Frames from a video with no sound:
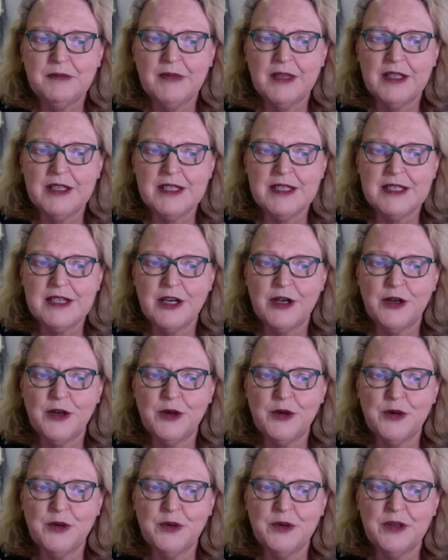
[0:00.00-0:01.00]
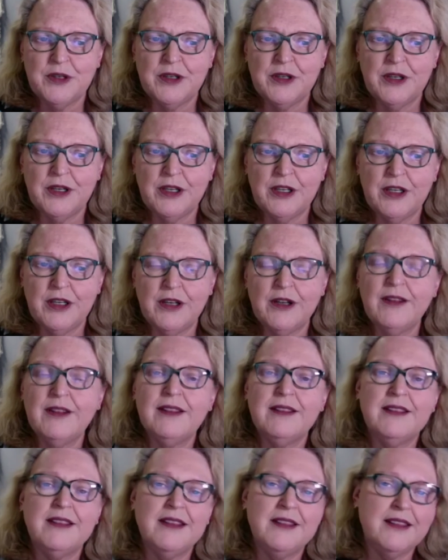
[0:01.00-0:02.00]
So
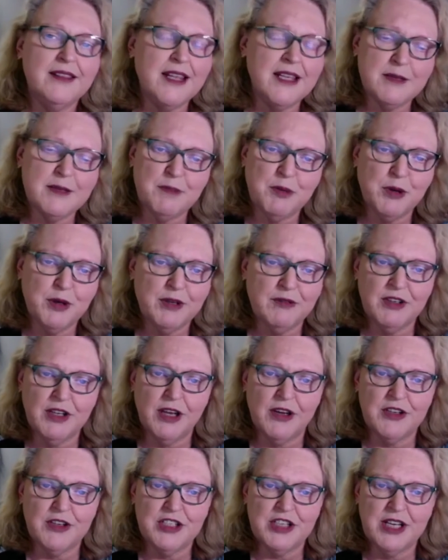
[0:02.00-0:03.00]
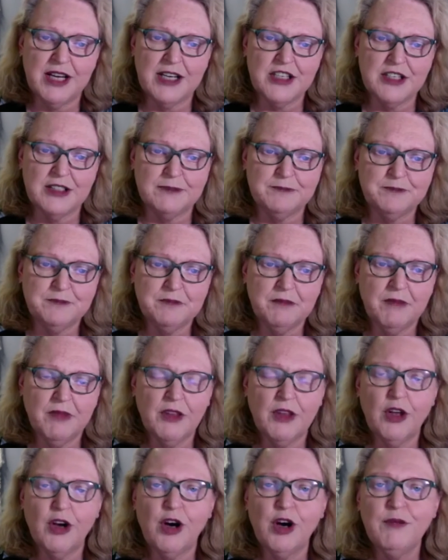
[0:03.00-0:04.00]
there's a point of negotiation.
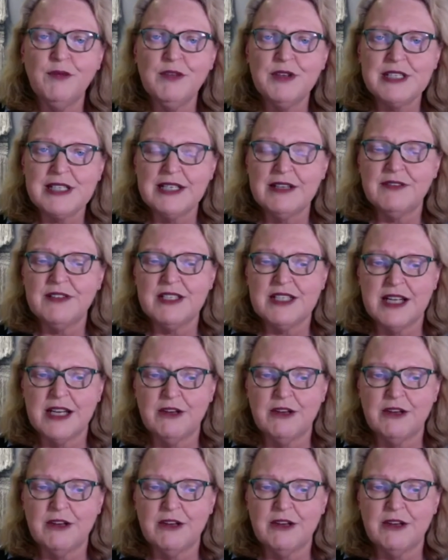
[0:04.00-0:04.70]
Obviously, if the tenant